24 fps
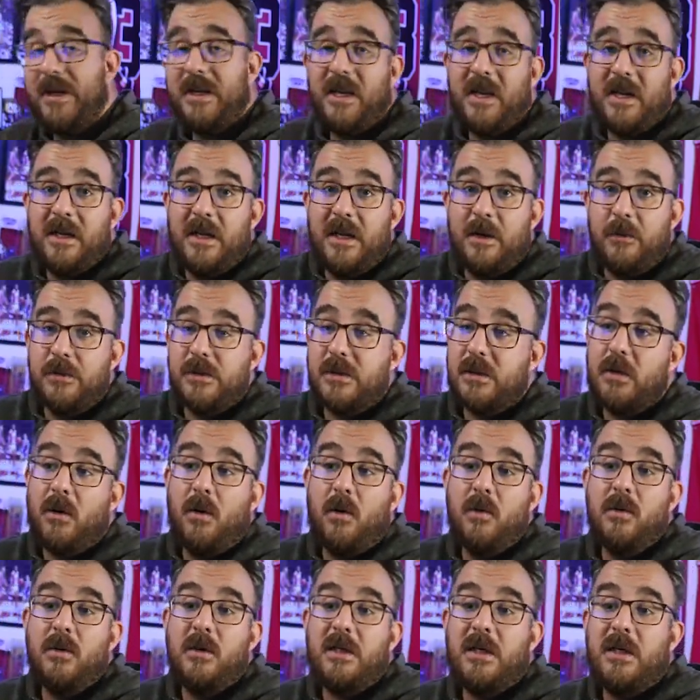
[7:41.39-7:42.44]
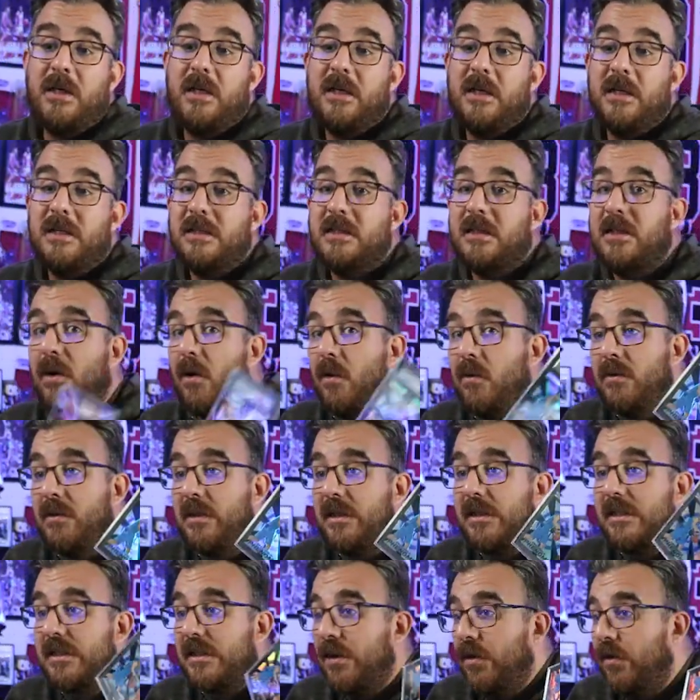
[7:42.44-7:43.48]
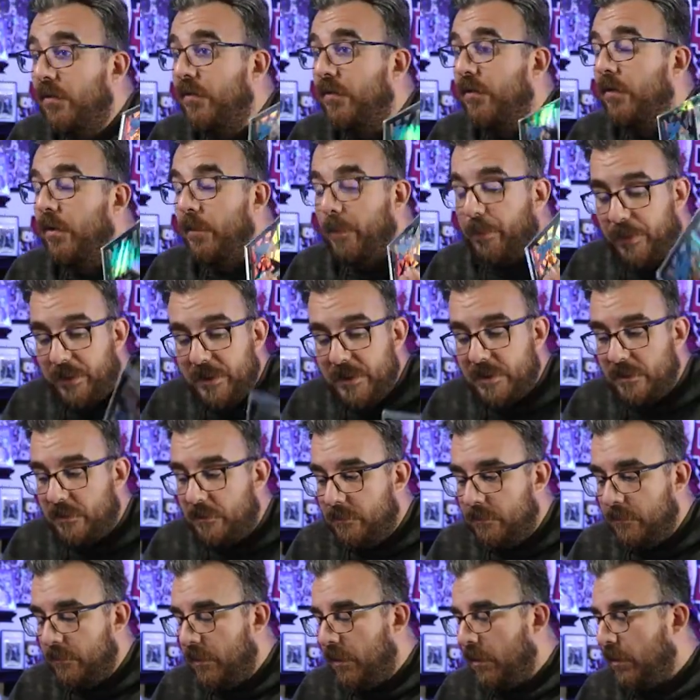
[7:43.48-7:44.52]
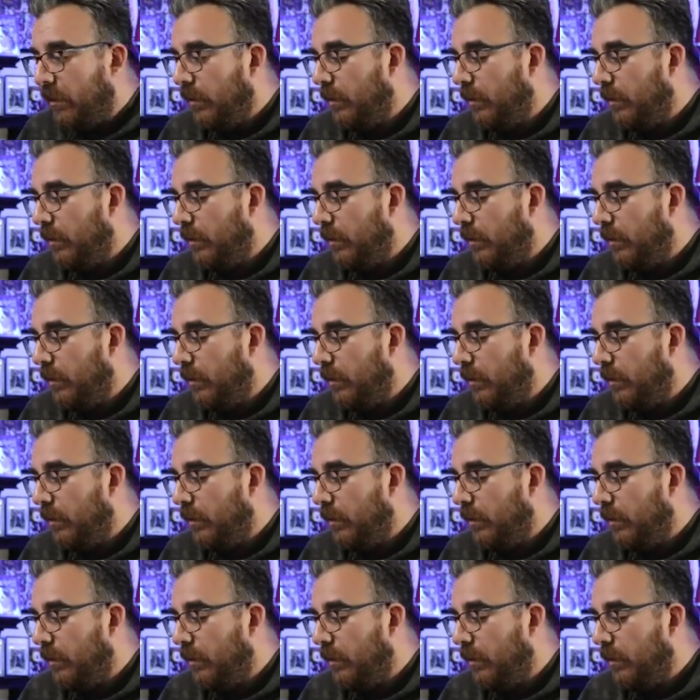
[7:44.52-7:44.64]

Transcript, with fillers: again, it was the only it's the only silver prism